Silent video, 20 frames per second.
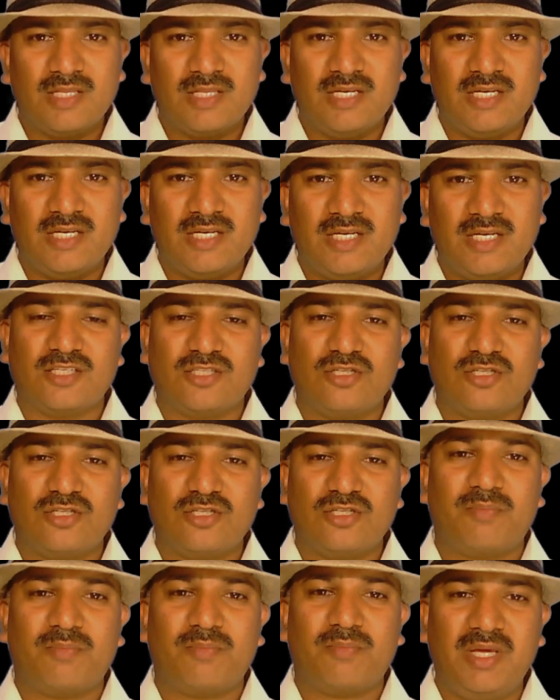It does
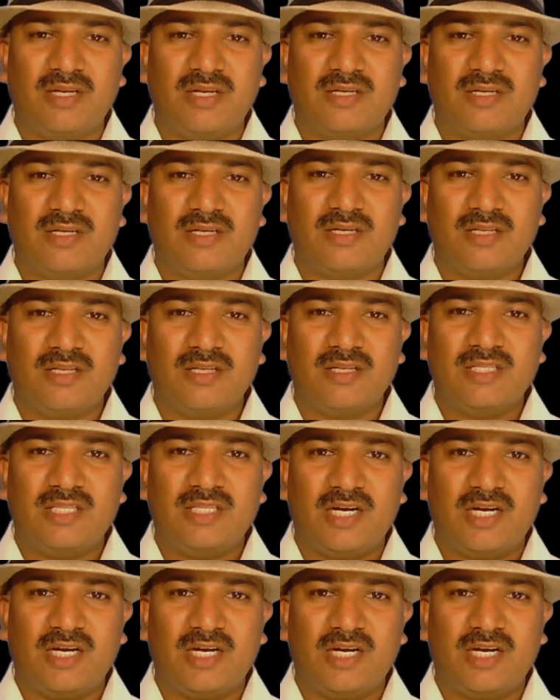not mean
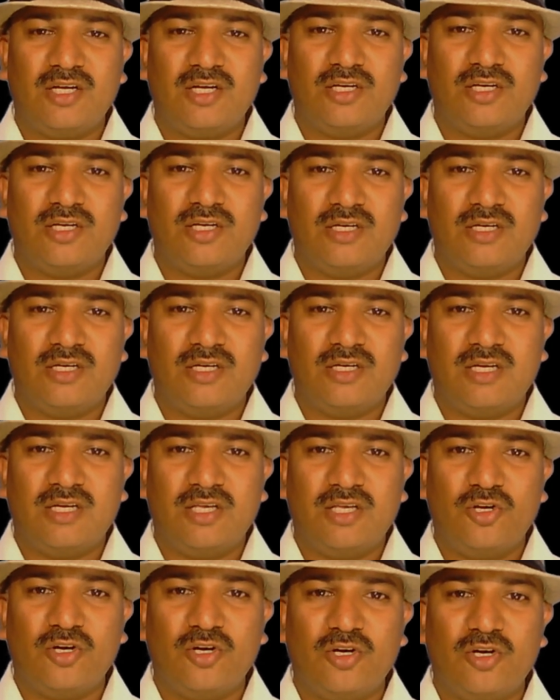that
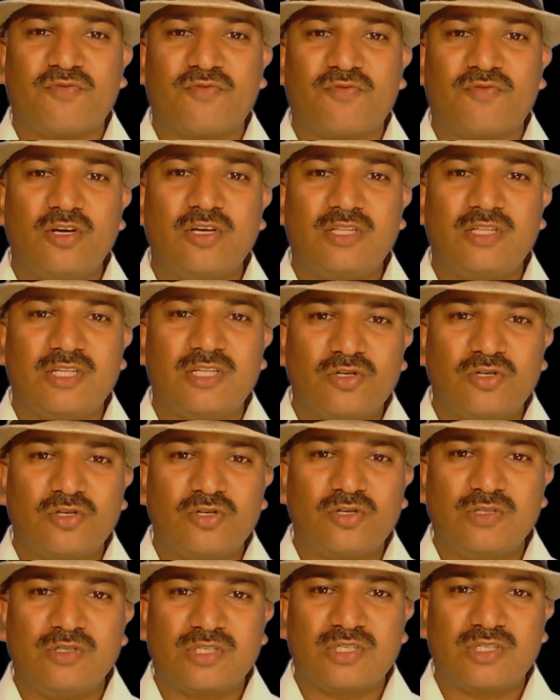your following the
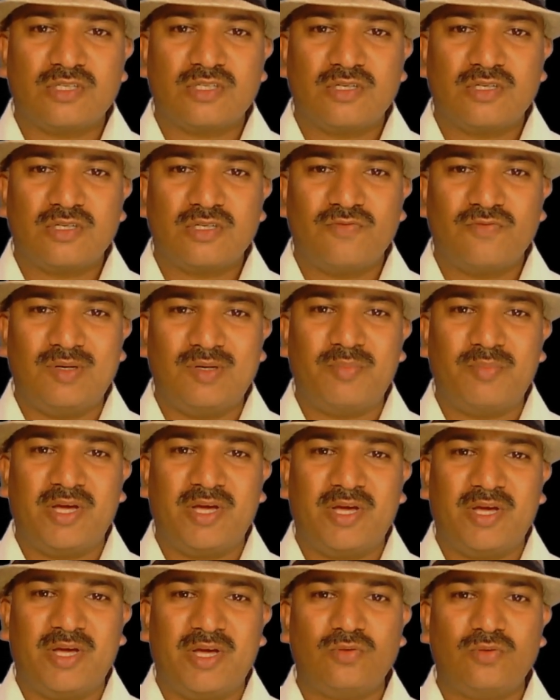rules will
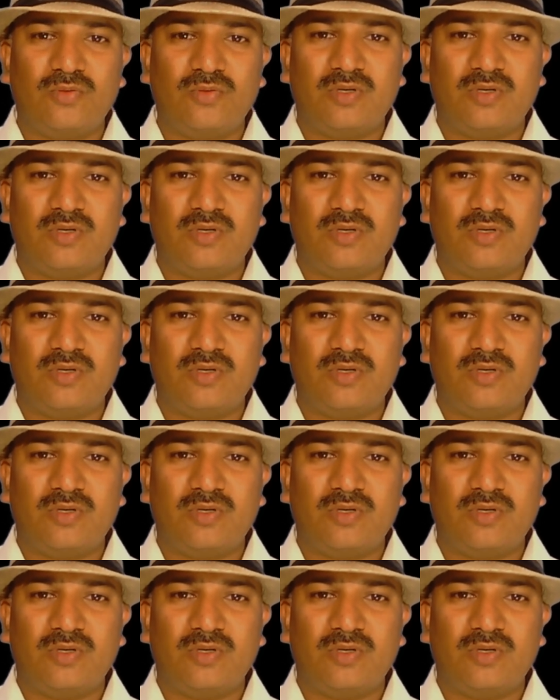make you